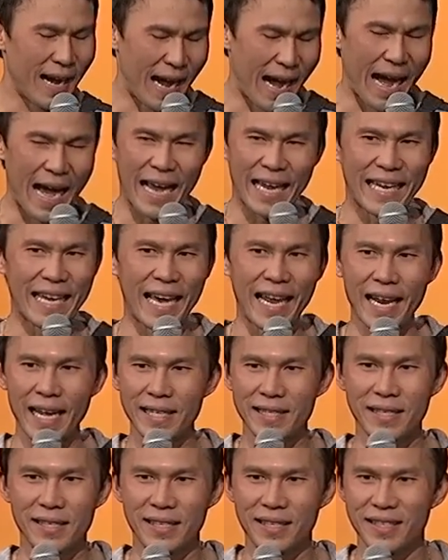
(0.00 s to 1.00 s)
I get
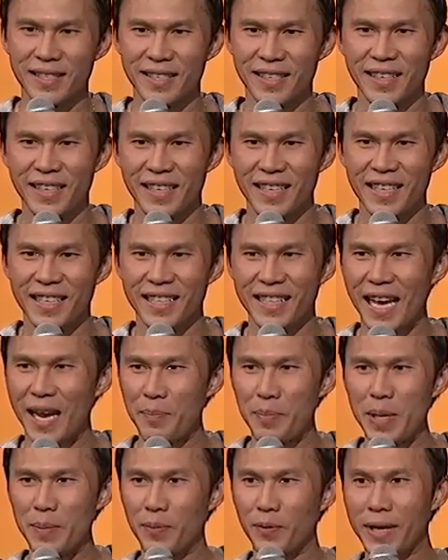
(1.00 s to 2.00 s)
it. A
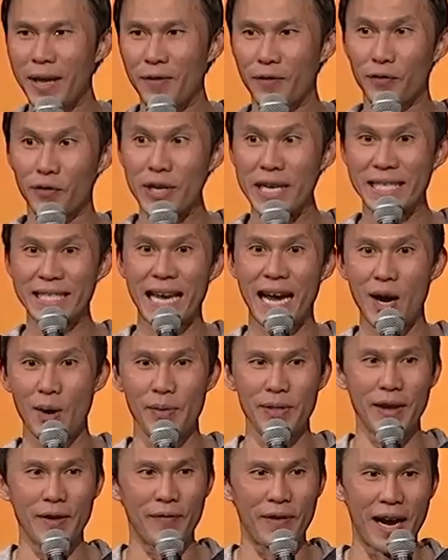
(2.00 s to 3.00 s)
lot of people get freaked
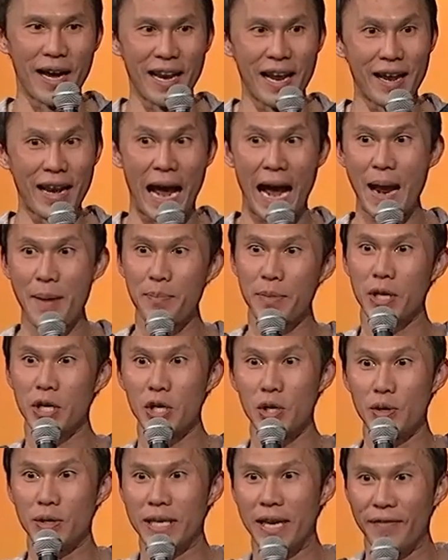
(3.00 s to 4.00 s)
out when they find out I'm the
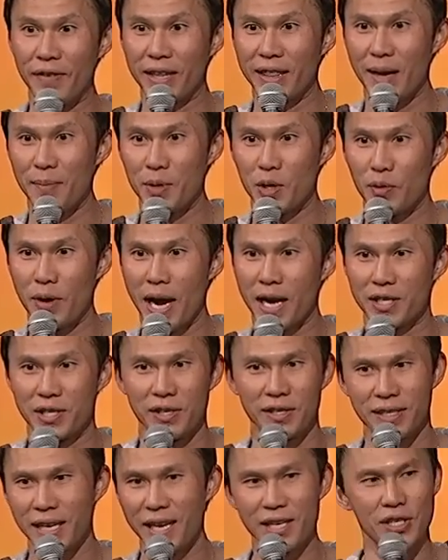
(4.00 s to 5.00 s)
dude giving them
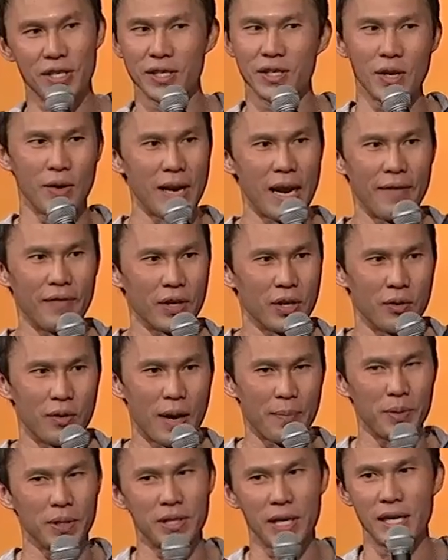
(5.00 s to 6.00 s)
directions. Asians don't have a good
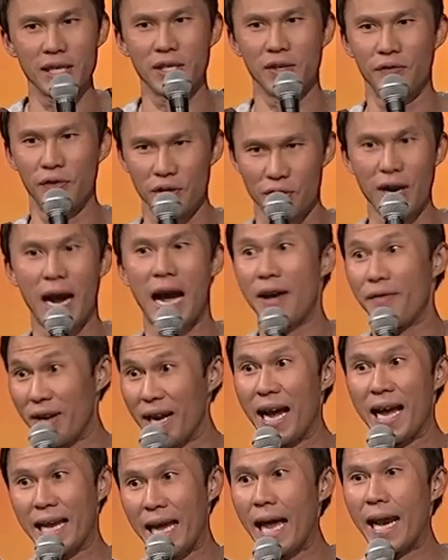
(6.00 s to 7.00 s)
reputation for
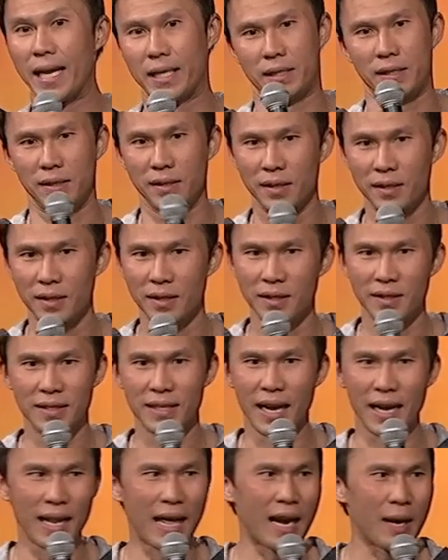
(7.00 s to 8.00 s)
driving. I get it.
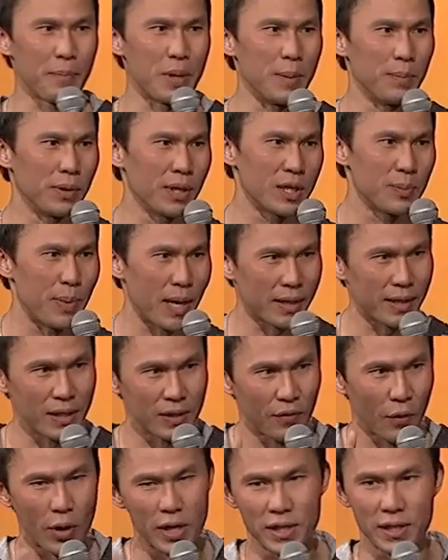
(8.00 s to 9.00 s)
Not a lot of people expect
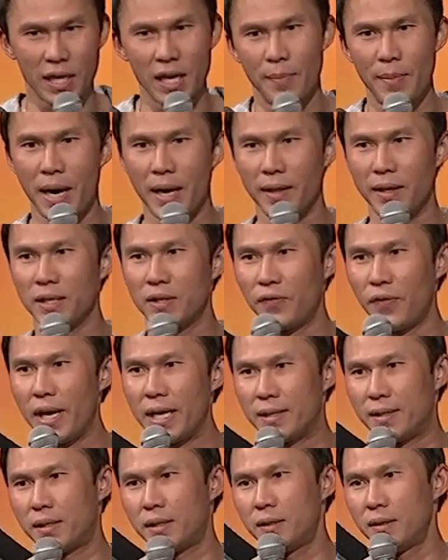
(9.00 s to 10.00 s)
this voice to come out of this
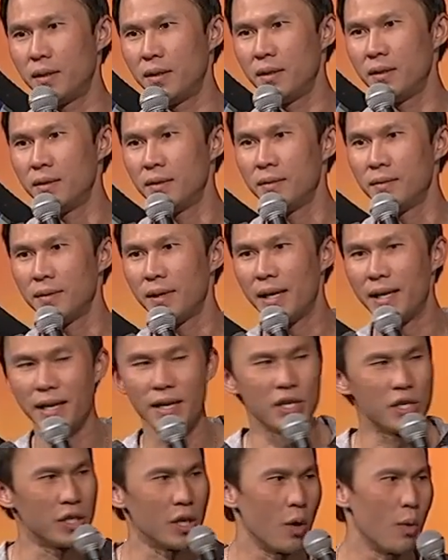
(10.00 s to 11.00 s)
face. I
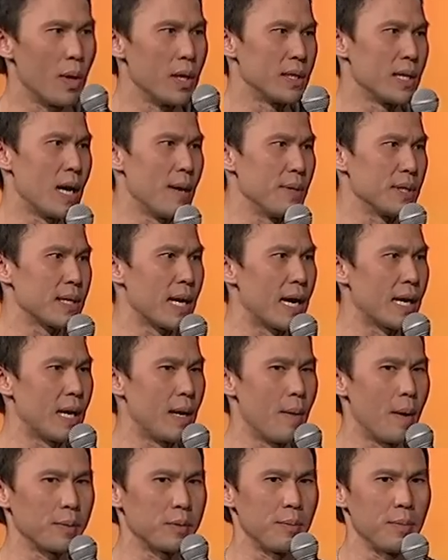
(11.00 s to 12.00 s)
did a show one time. This guy
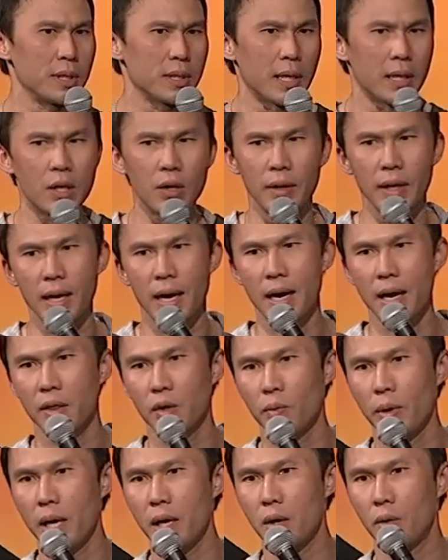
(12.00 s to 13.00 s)
came up to me. He's like, "You're the guy
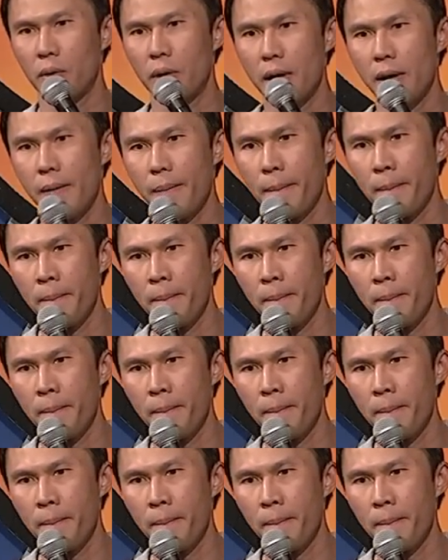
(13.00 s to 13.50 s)
on the radio, right?